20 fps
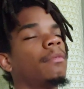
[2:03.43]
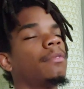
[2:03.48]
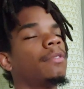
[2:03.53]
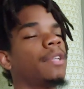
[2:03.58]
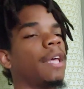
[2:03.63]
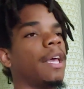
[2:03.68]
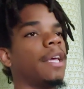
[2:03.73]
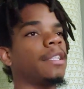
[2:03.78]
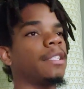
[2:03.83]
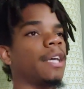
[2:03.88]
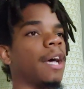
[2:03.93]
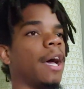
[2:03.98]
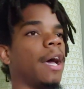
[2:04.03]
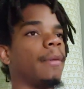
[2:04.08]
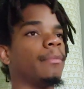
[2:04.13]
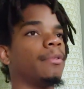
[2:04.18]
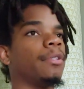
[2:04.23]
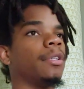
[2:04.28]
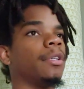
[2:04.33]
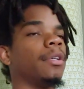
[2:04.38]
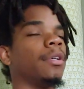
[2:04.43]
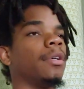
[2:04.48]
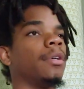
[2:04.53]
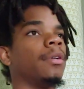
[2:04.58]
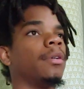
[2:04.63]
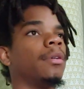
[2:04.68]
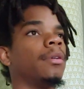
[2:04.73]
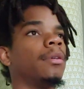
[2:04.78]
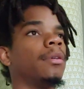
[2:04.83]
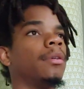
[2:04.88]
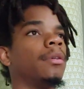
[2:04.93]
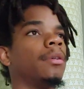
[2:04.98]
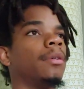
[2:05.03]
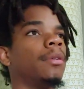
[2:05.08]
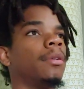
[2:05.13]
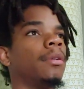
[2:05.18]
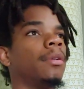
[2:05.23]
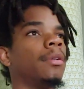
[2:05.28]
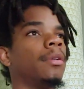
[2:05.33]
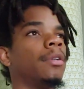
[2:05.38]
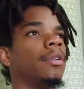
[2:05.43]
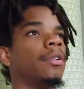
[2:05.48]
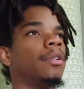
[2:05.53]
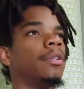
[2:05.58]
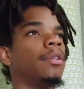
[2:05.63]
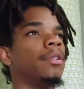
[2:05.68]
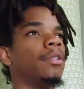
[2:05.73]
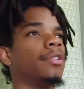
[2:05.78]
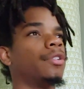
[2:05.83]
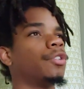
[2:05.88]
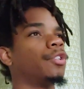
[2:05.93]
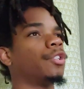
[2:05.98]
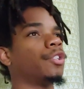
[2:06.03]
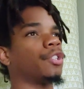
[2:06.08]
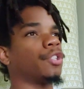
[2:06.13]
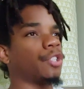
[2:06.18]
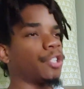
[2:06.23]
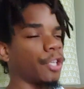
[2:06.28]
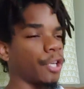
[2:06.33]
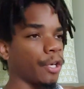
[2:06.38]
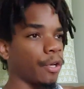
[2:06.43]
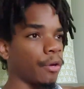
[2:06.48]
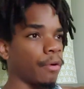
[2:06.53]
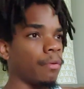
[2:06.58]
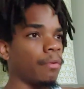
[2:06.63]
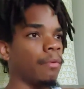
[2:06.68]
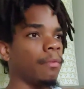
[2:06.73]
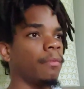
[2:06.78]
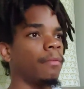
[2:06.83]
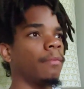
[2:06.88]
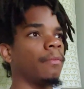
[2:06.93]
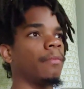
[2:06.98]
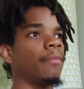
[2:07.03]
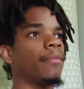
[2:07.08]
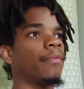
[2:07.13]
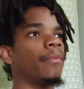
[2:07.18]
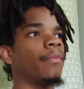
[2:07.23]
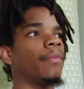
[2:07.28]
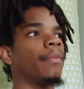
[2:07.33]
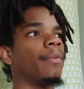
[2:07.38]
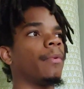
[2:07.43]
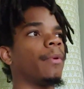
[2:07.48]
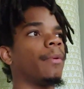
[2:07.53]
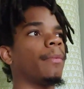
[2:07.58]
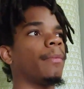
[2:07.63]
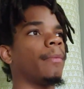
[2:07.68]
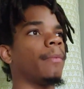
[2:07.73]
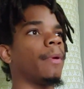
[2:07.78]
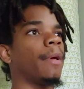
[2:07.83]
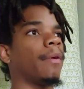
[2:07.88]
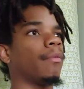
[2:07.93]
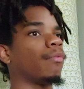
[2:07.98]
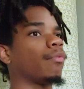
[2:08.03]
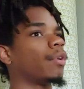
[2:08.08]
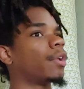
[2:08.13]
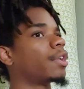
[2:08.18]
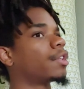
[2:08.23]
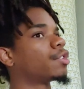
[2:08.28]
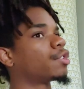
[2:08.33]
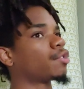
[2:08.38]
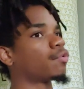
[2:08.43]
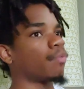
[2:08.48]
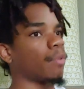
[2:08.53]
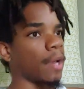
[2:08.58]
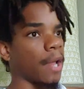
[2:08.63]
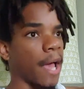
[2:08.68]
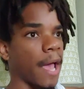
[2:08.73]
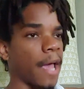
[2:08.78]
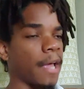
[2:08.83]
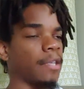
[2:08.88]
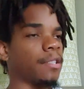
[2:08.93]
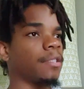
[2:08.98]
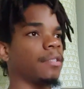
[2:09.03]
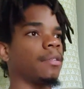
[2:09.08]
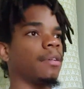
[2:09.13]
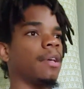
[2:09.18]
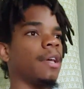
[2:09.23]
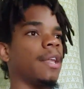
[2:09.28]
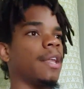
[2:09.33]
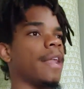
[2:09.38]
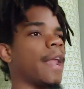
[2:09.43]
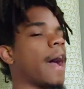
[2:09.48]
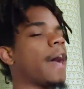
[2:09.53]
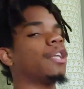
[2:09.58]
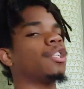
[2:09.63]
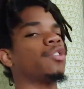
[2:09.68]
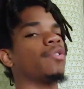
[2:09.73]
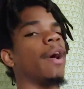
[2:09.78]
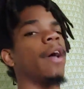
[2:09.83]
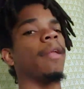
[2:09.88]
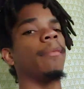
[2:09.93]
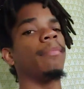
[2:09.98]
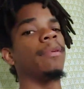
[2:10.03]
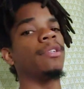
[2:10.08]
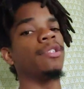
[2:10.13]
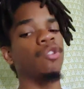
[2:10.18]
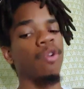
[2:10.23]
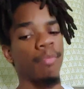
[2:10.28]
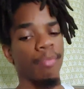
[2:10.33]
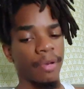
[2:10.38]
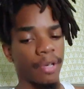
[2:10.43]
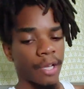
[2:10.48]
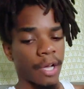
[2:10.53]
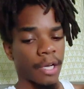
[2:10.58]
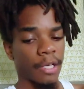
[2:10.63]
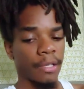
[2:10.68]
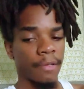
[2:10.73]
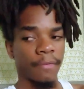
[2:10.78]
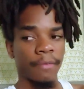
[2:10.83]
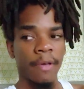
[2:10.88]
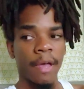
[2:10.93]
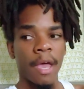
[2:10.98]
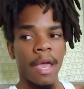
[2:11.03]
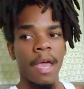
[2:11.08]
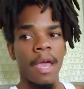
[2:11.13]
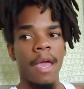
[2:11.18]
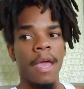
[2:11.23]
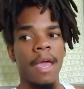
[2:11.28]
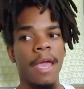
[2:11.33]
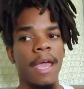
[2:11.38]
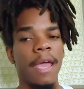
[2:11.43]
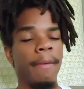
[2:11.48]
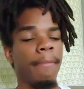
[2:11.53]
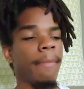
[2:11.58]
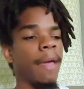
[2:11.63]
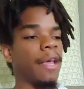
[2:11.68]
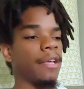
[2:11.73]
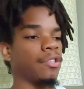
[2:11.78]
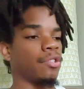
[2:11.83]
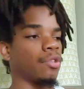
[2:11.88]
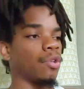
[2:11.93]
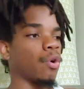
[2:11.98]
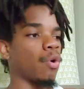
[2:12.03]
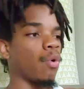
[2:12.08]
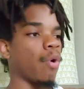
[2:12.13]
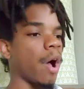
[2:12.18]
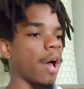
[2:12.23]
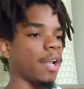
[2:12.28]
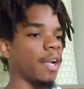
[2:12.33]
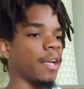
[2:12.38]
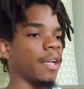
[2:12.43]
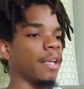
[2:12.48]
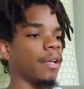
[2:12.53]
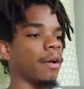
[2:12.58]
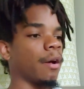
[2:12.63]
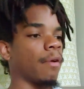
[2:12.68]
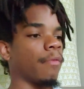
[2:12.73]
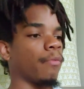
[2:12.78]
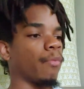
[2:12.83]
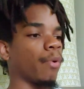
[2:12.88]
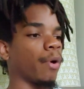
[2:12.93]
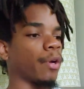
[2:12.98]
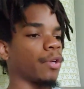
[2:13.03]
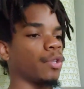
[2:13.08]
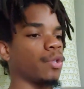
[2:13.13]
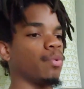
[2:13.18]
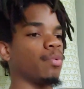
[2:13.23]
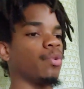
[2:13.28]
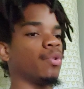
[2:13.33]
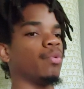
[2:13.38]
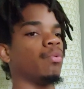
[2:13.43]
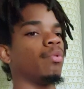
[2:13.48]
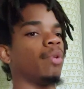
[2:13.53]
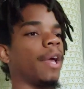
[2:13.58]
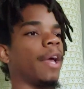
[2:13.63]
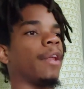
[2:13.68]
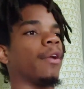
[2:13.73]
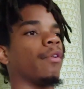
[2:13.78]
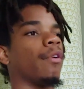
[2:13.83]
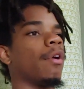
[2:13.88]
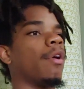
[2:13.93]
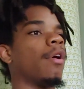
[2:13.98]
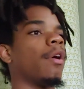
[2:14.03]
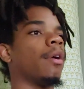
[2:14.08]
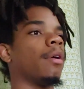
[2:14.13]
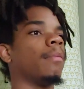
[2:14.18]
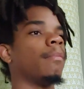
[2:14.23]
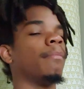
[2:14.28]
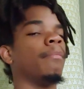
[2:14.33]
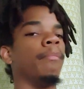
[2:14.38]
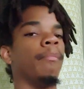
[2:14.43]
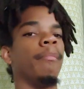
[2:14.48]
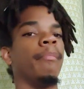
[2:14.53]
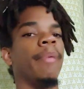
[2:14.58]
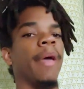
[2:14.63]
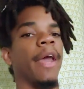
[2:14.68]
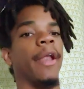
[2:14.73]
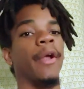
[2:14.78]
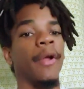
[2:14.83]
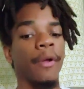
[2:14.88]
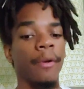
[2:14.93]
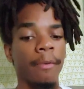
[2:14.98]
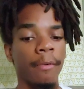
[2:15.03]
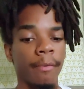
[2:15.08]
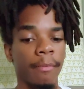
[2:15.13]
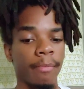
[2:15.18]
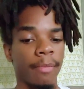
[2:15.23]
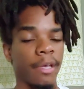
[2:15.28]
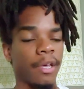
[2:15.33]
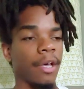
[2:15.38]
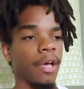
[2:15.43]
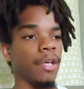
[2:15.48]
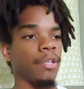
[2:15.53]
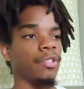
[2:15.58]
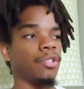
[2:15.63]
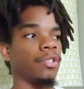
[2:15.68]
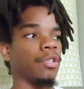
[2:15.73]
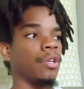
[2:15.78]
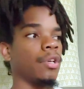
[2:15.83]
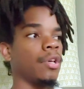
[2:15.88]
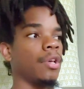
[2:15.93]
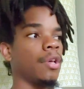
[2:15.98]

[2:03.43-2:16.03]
take time to just chill and really just relax and not try to be so productive, it makes the quality of work you do later on better because